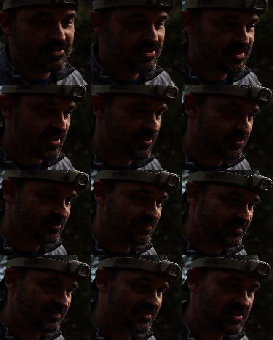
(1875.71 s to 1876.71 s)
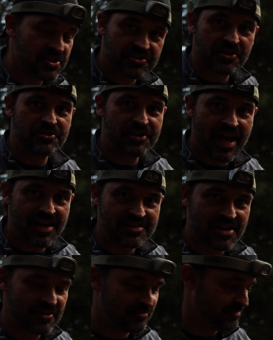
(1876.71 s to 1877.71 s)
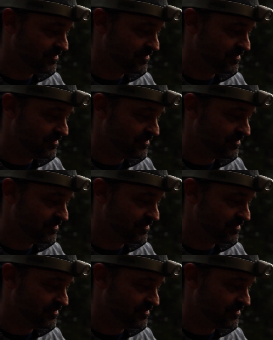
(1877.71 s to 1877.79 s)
So just so you guys know.